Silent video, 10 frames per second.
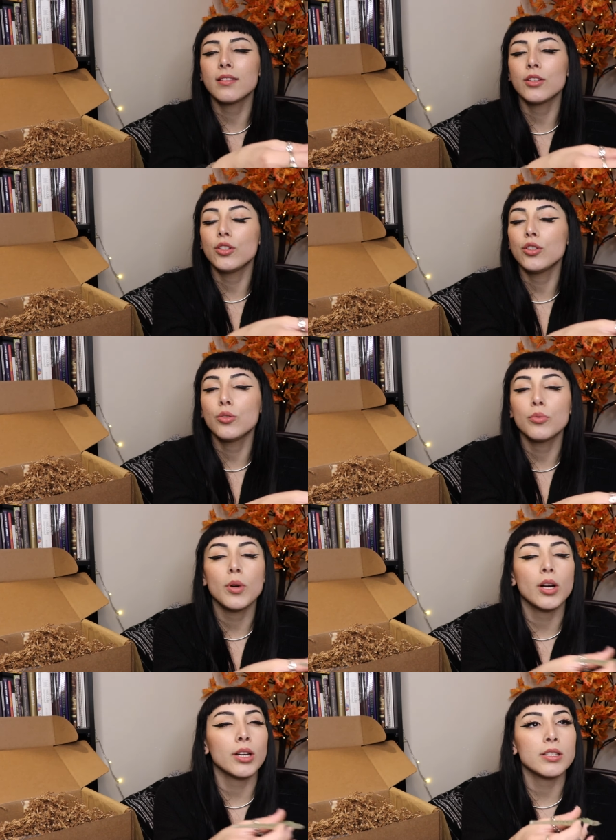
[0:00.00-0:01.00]
you
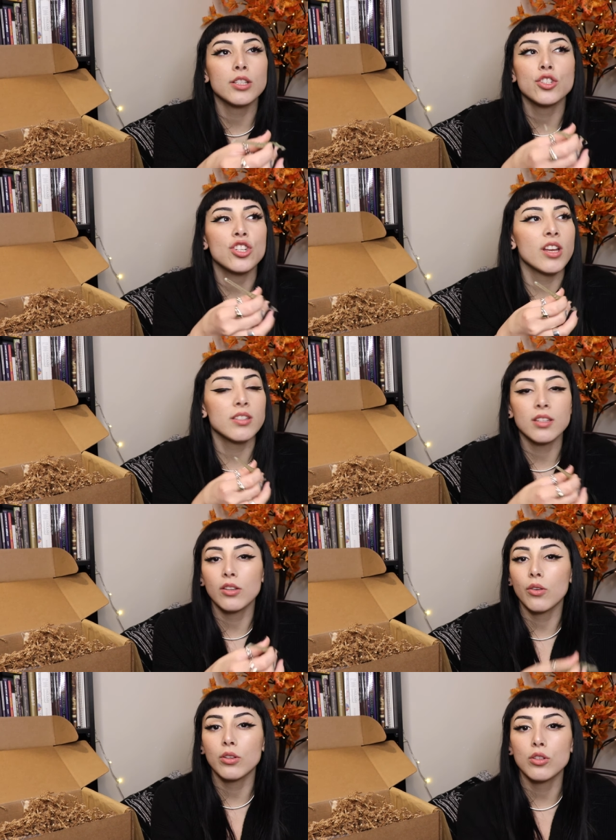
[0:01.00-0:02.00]
are suggesting
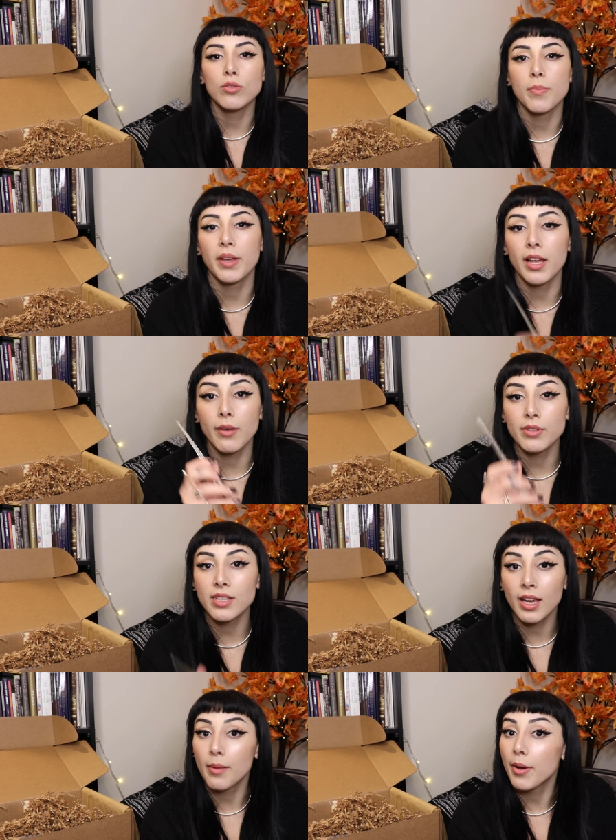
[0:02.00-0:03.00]
you can do something, and I was
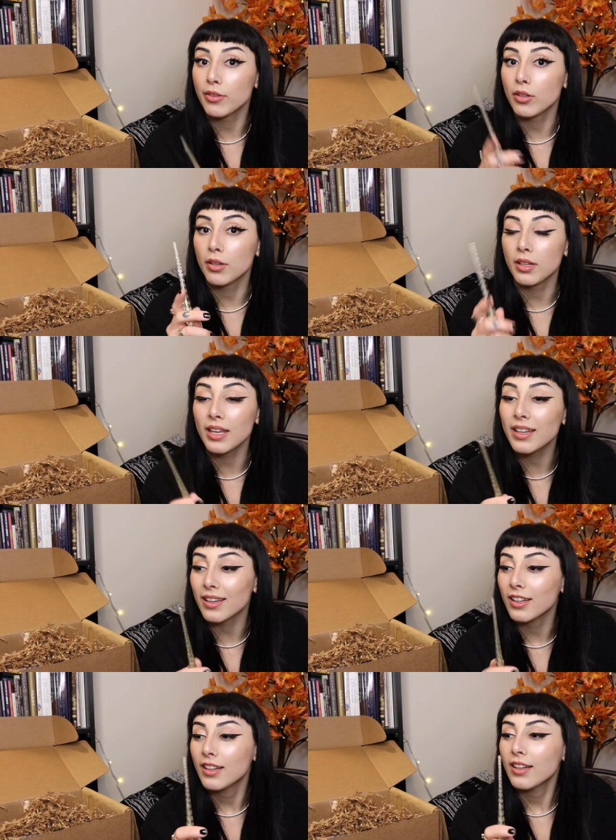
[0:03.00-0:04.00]
saying about the
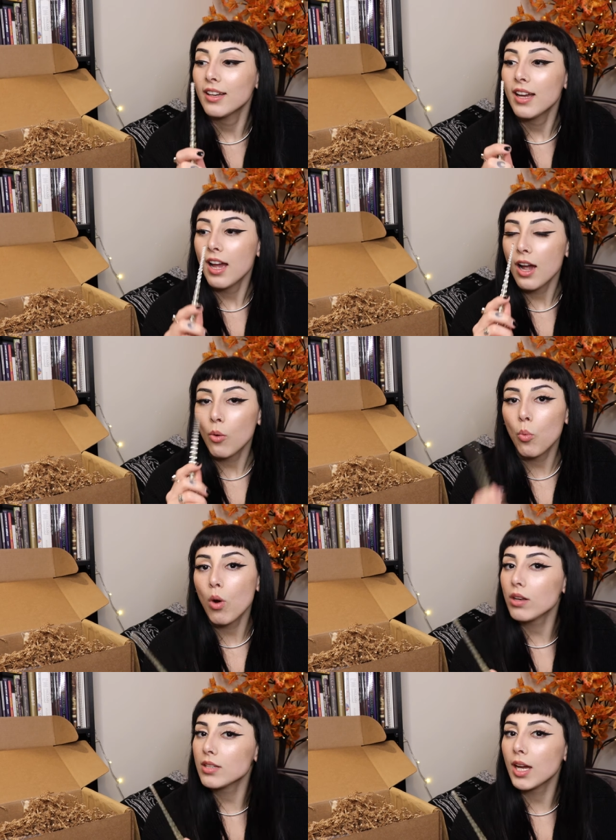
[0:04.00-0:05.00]
ink,
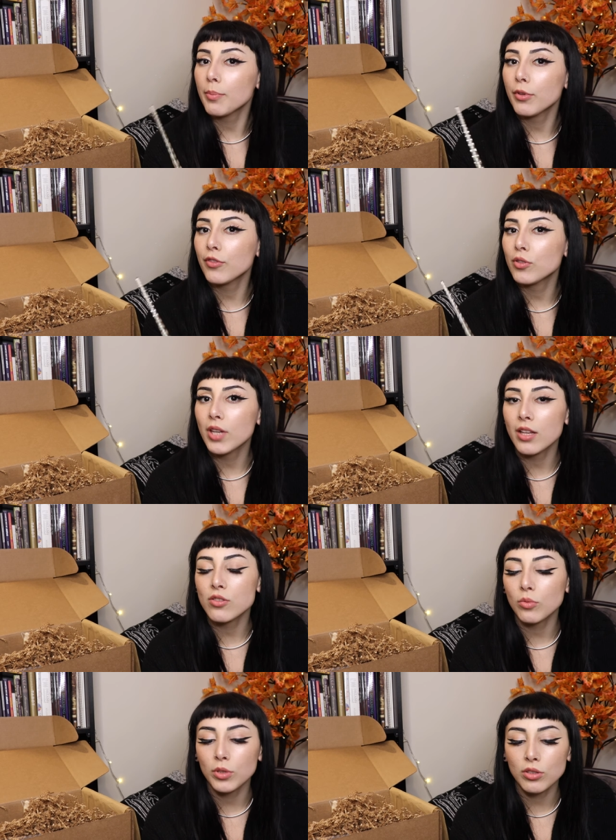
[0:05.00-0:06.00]
what type of
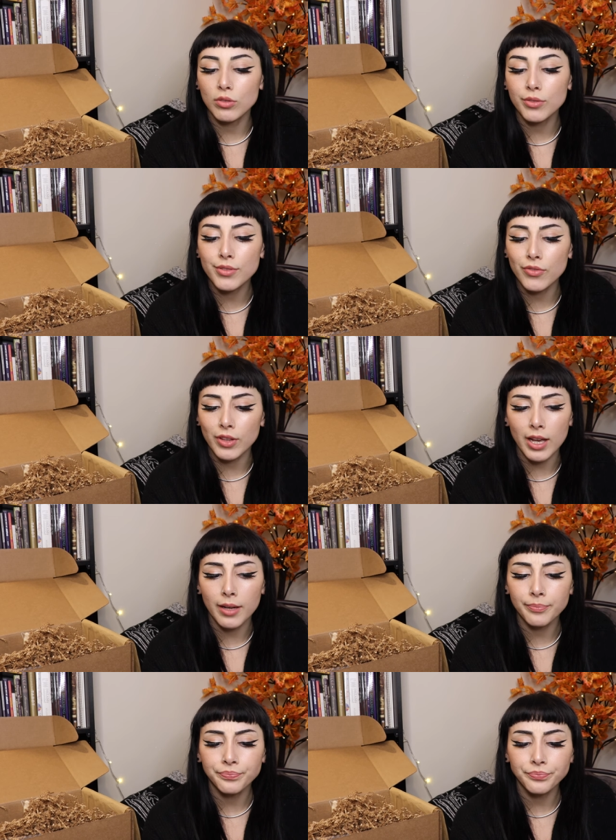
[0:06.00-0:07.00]
utensil would you use for that?